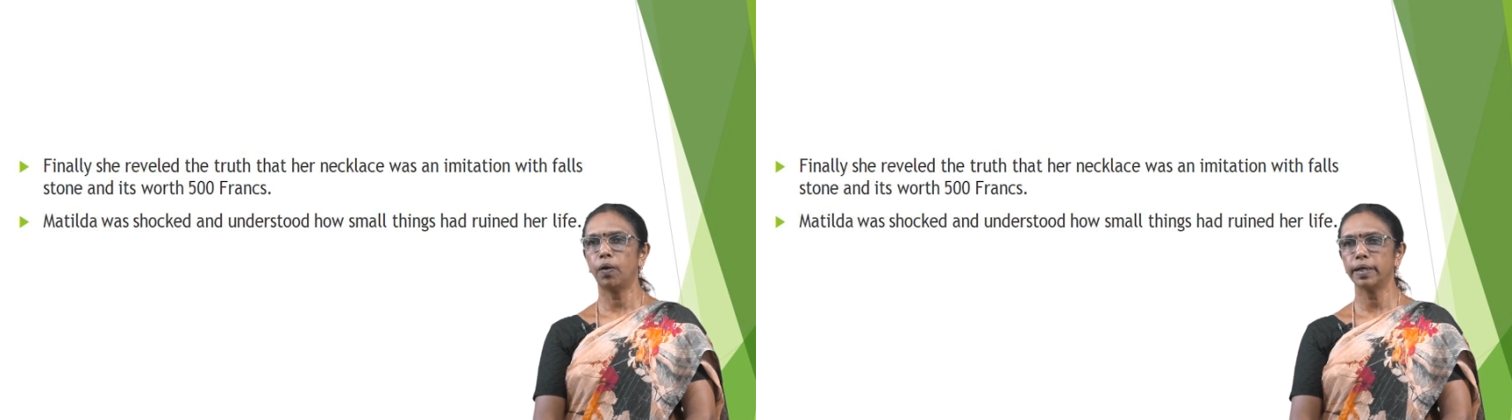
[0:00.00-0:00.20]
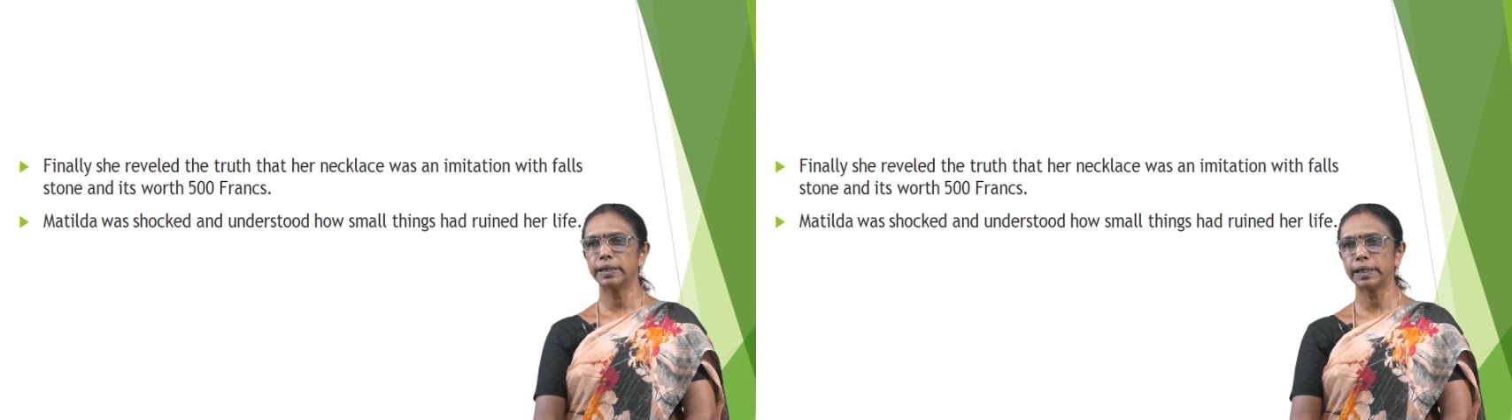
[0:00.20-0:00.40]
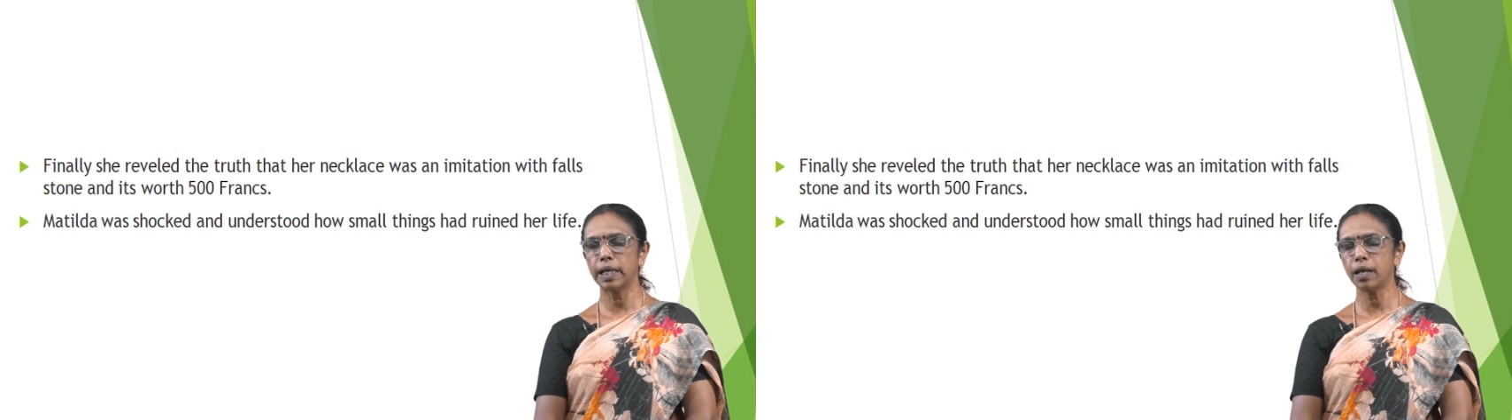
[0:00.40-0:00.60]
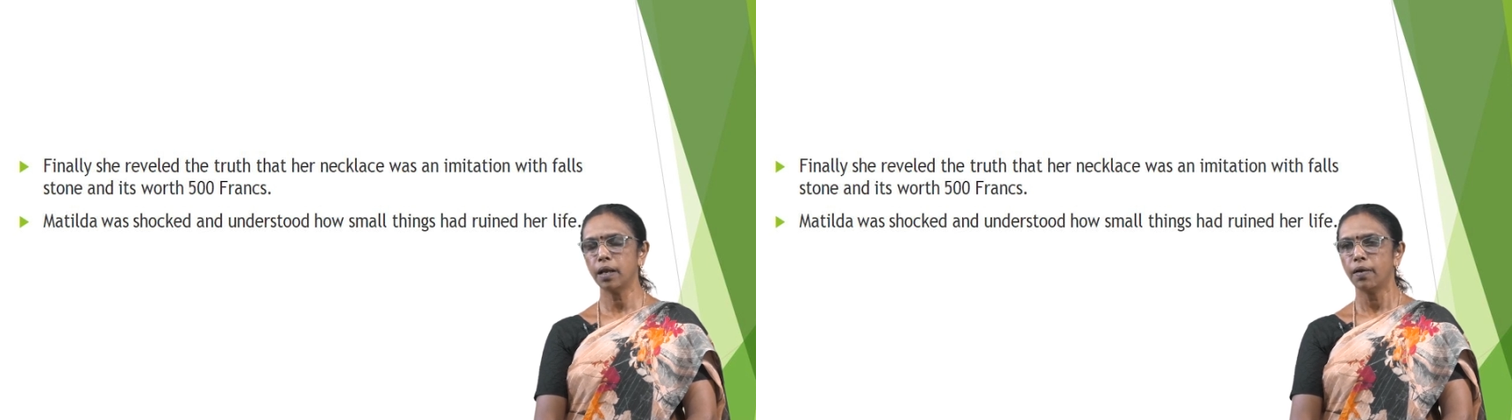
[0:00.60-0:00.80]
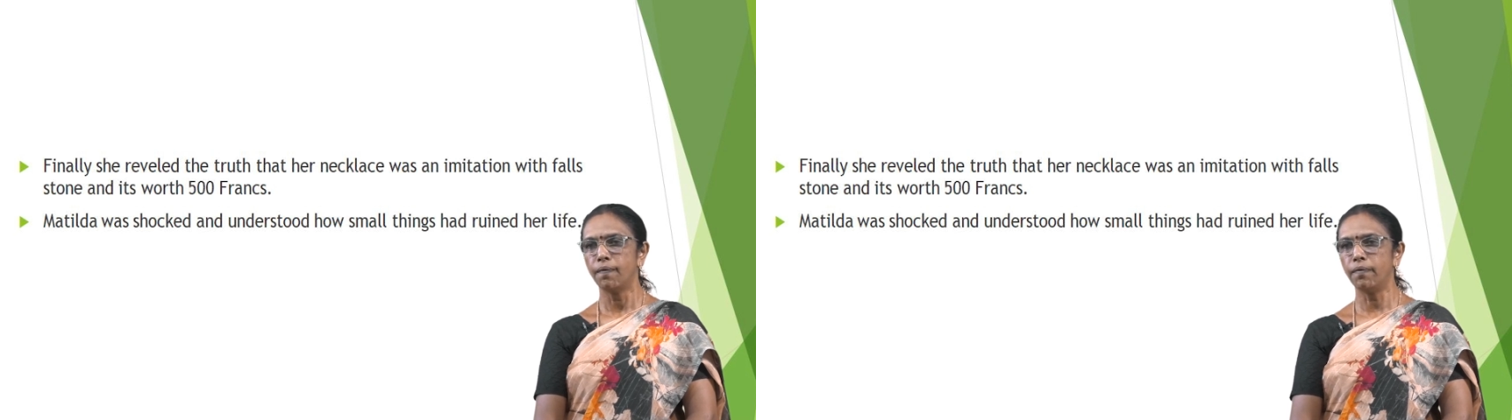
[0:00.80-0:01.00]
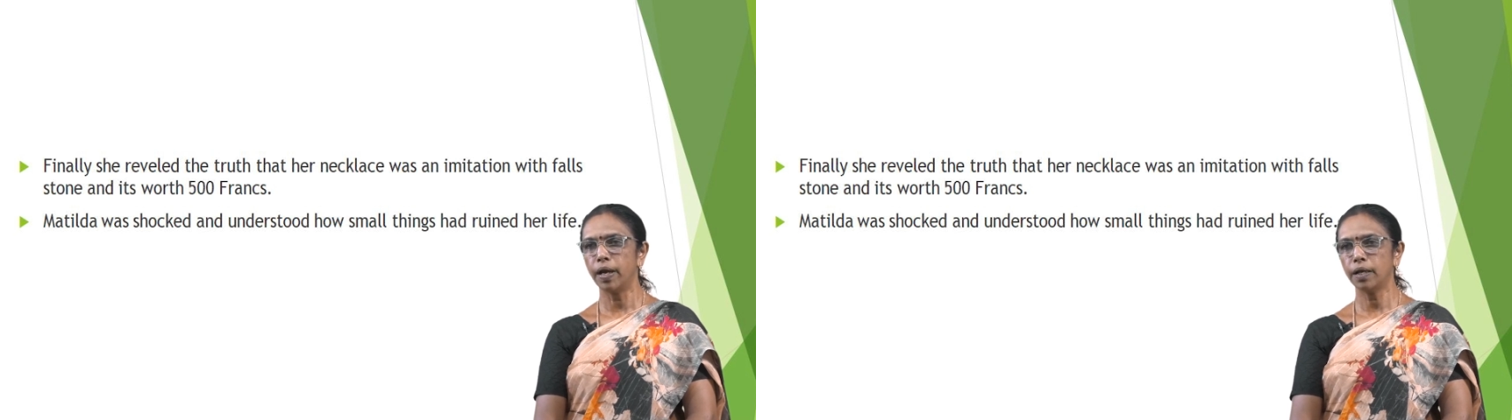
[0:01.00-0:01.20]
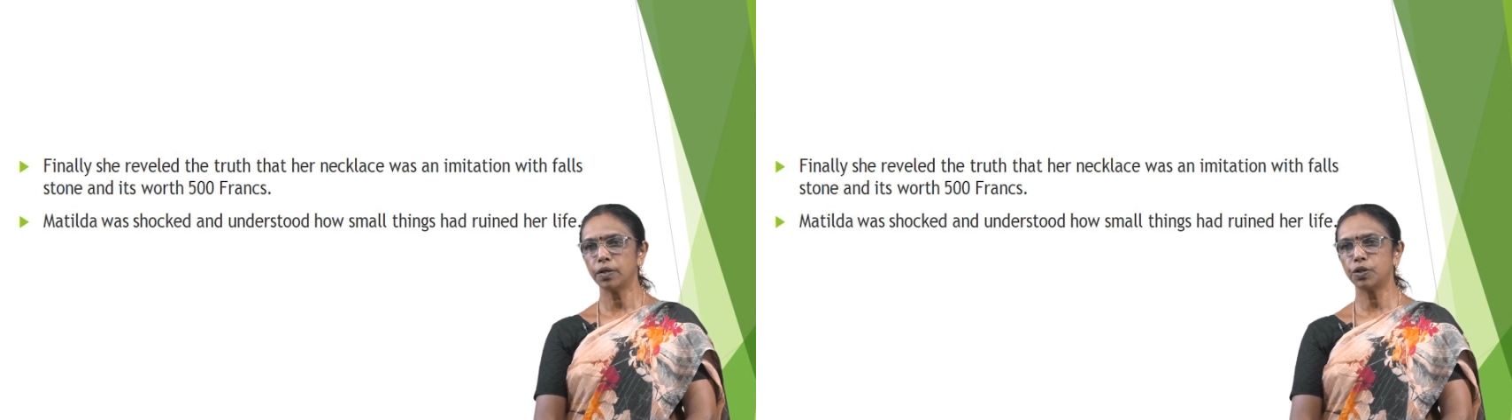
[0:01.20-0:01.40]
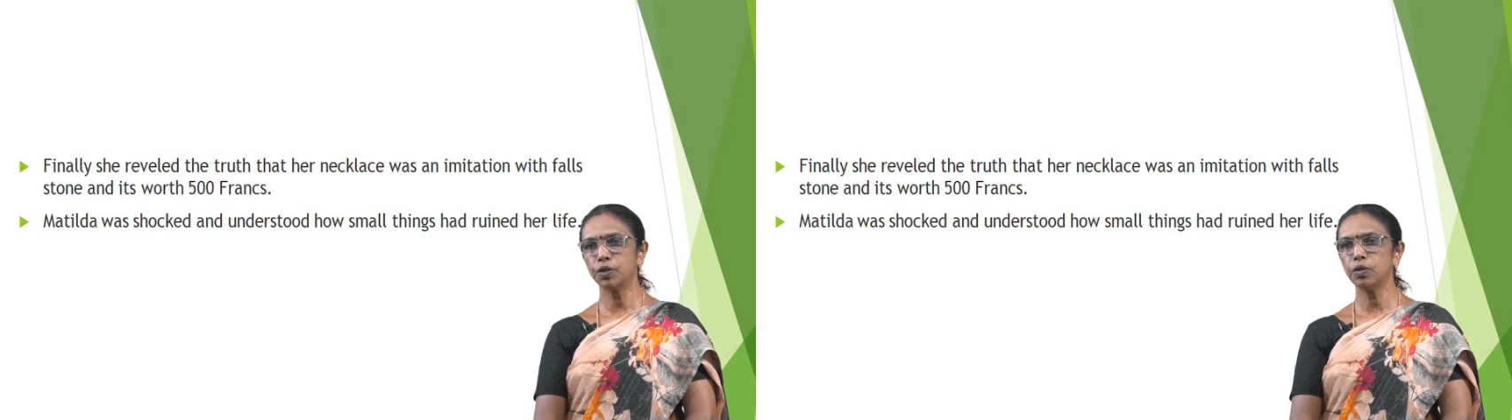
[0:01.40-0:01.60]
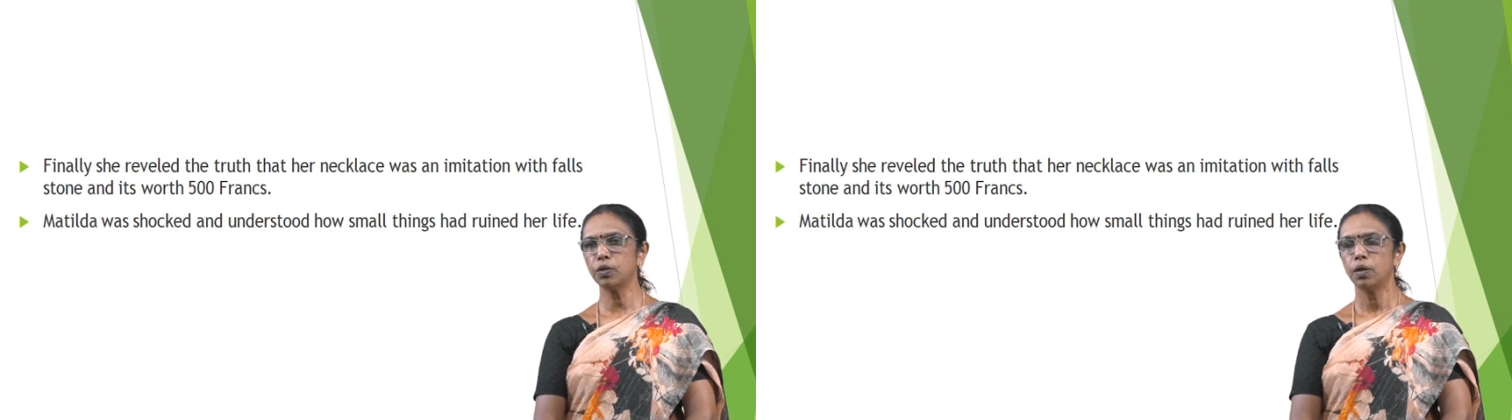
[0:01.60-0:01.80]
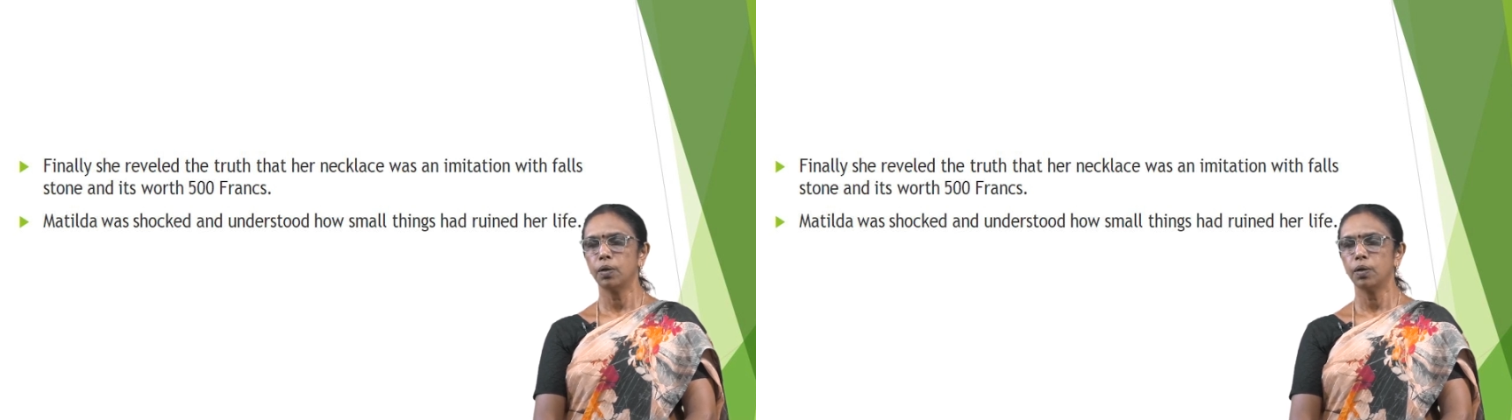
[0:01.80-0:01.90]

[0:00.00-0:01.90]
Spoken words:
Loisel went to